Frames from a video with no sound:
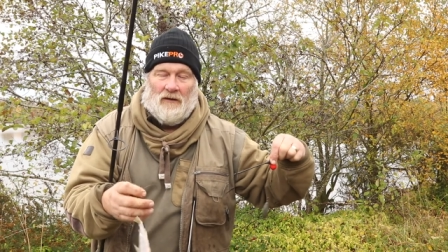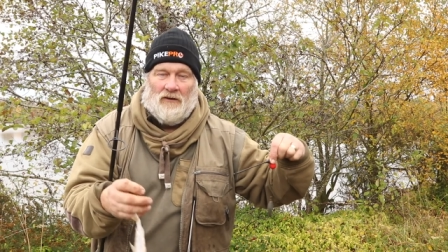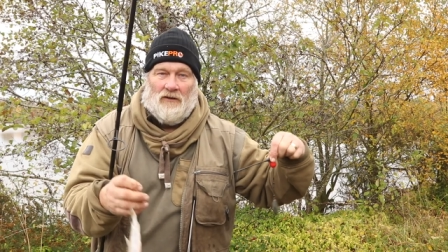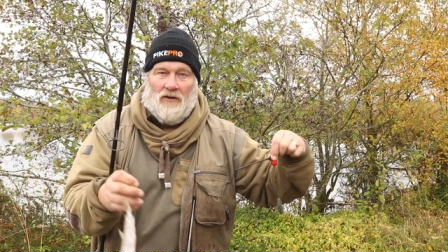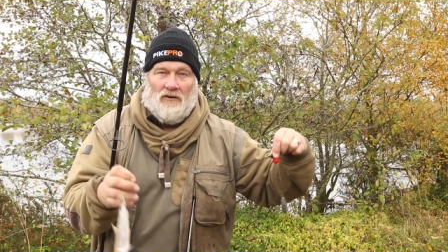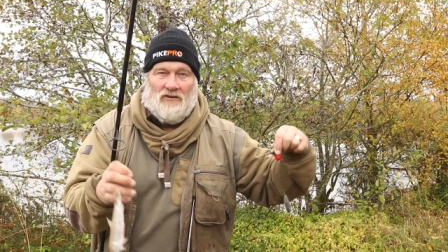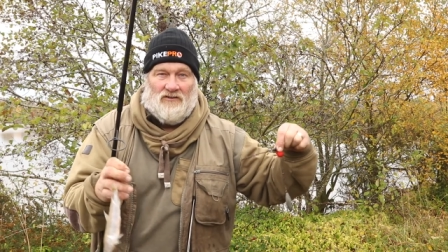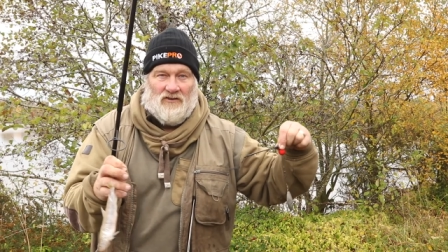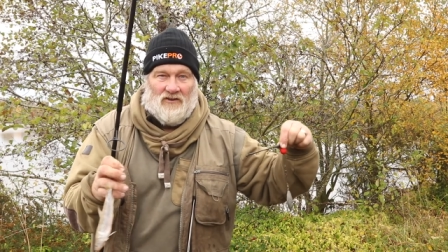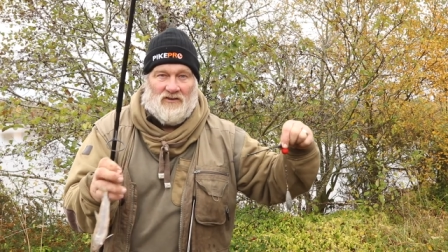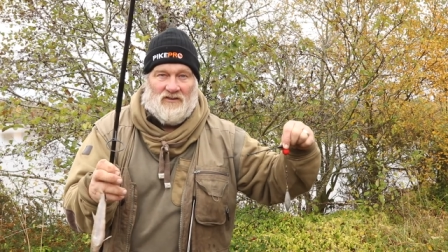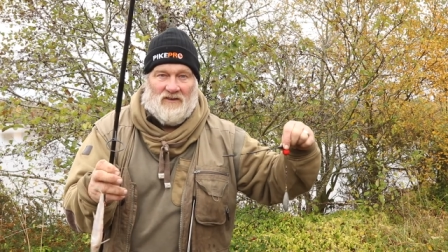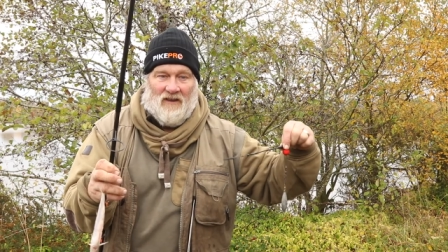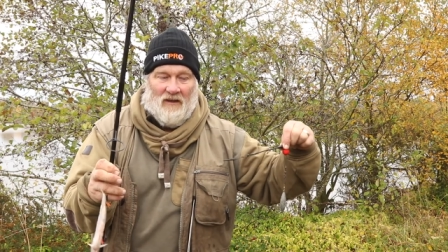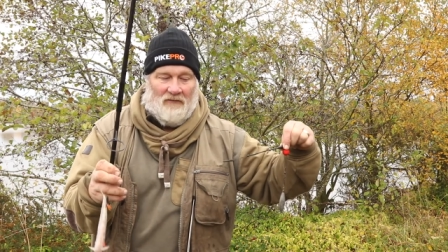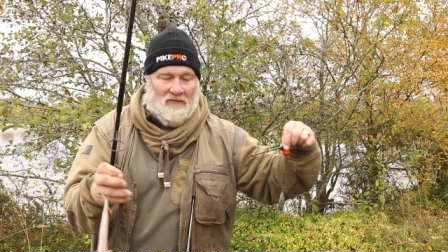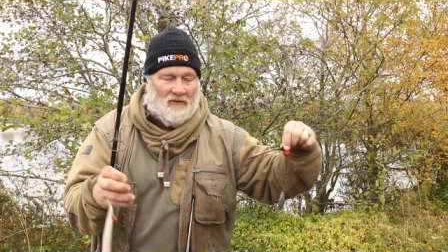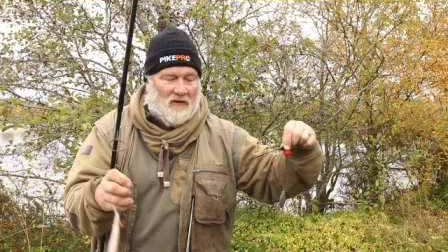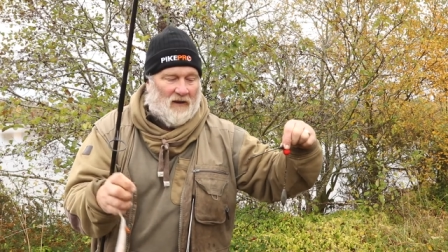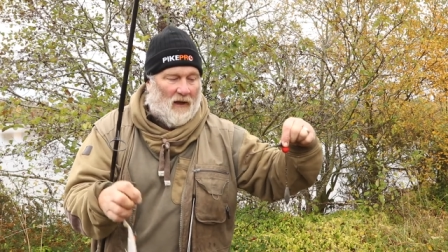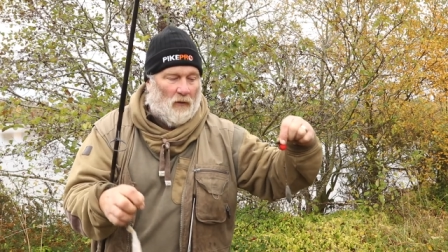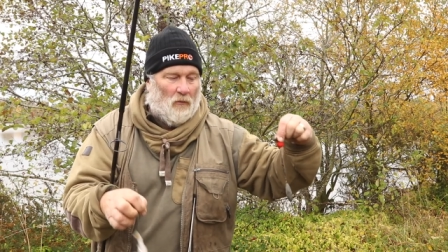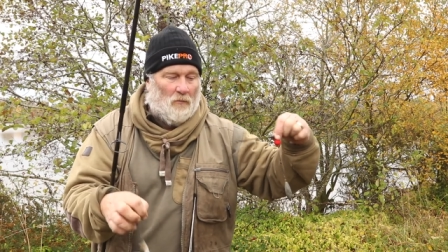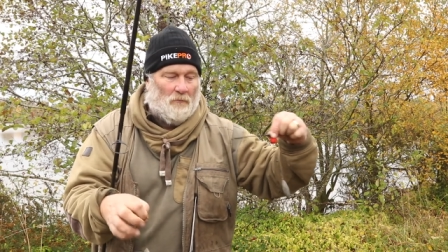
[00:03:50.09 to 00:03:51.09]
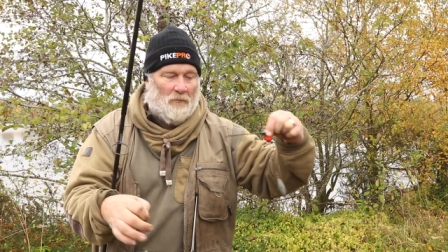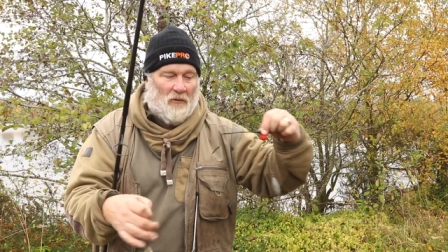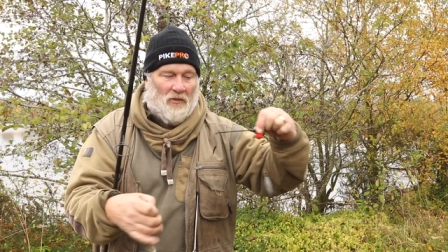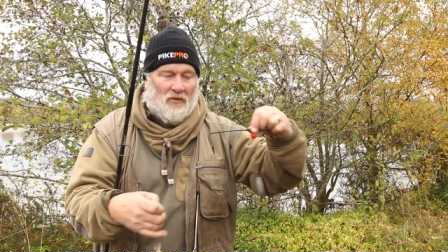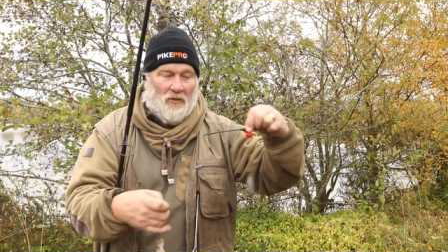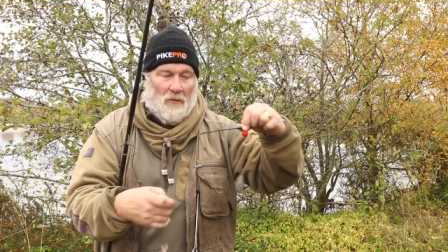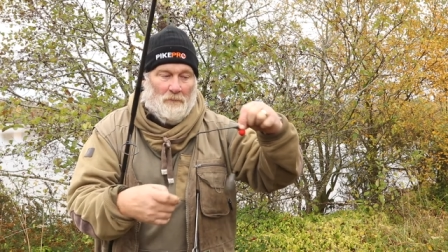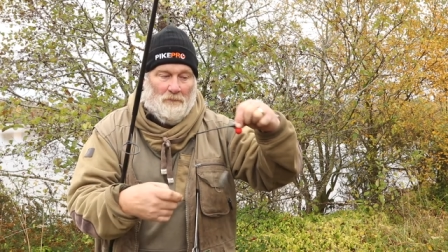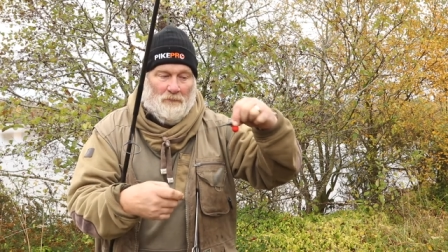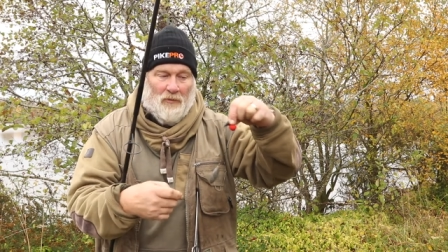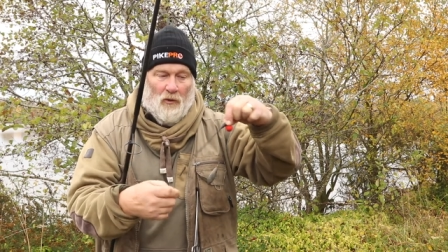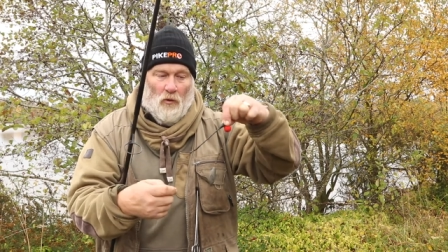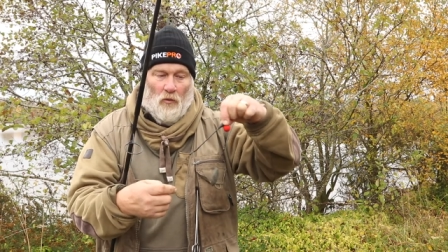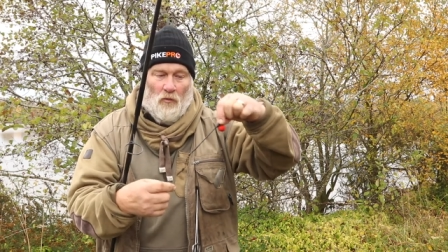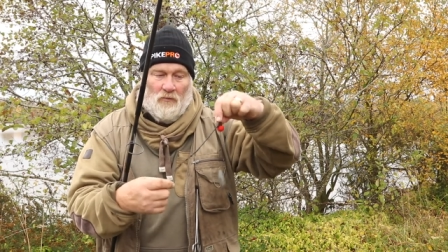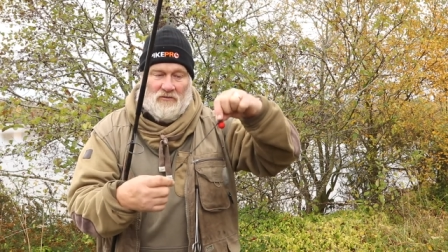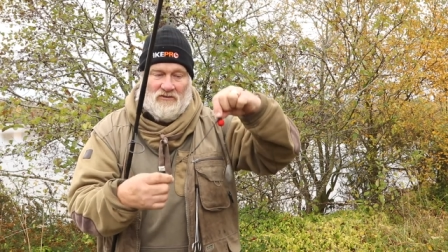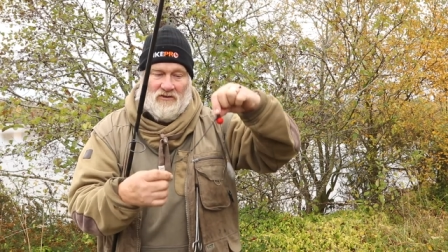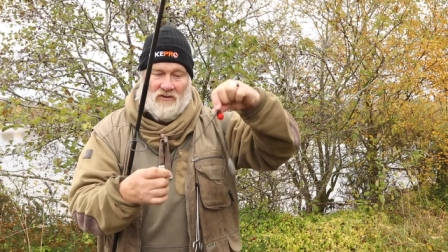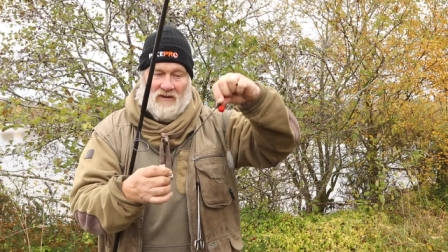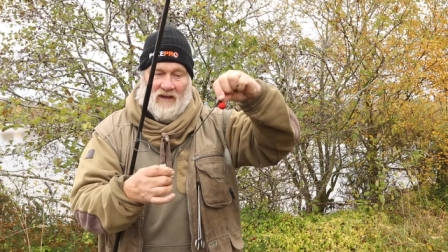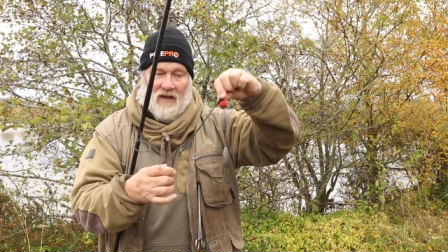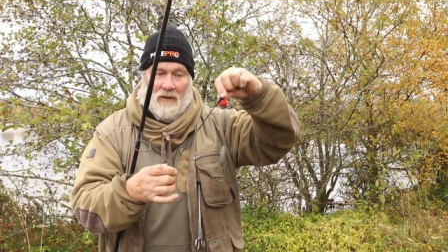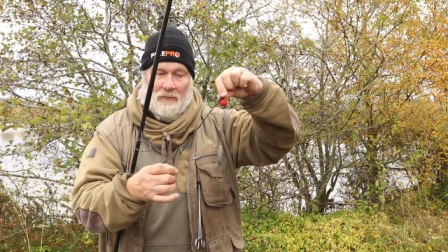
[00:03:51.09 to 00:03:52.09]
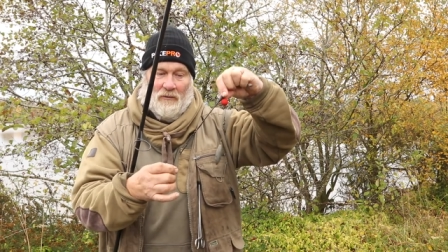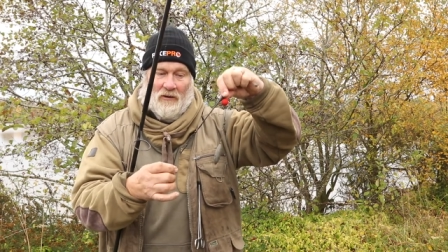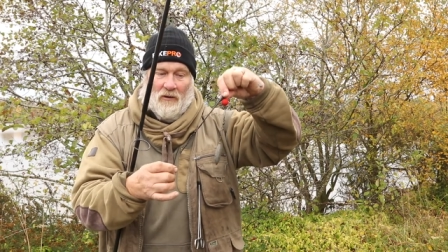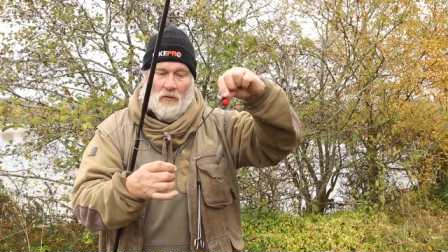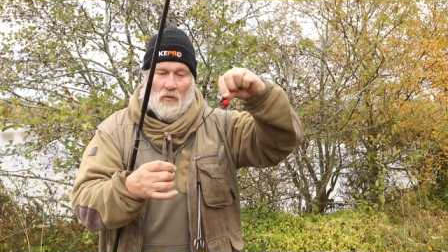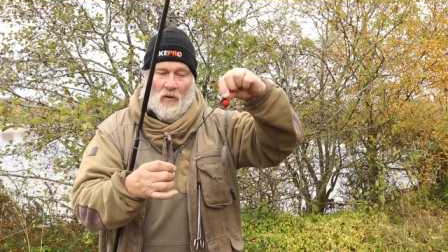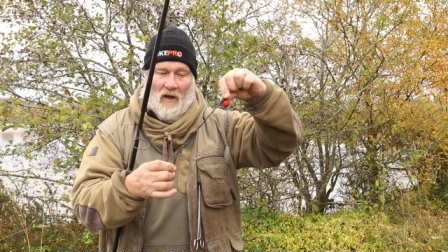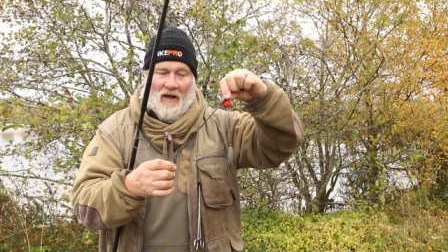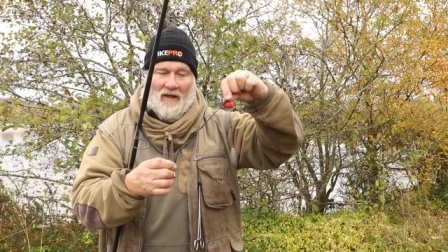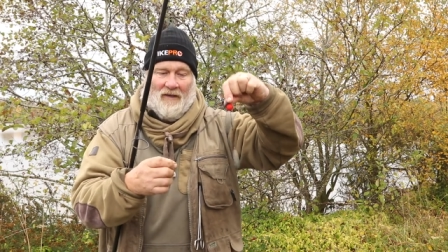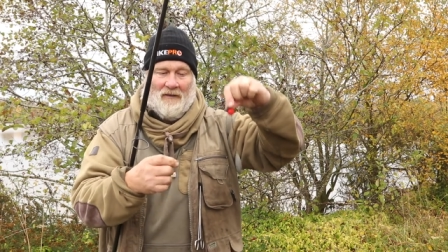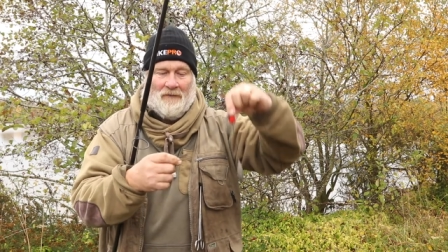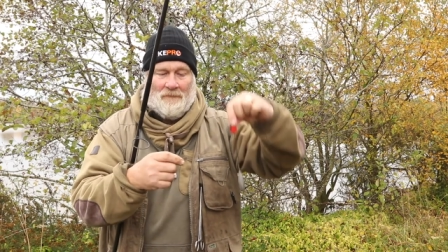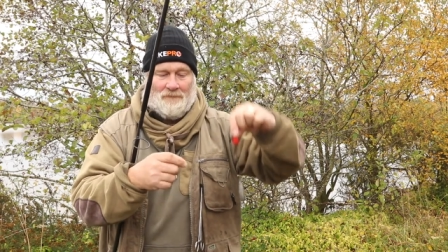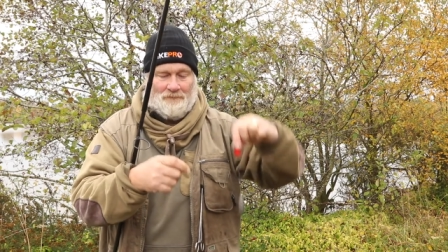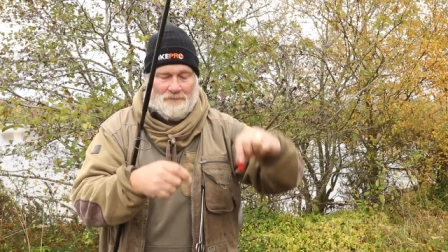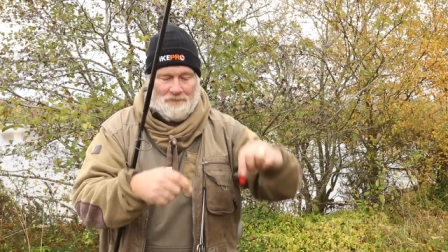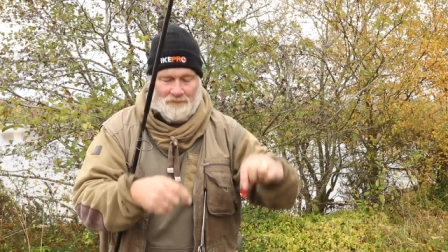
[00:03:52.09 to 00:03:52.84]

You just never know, but the boom should keep it away.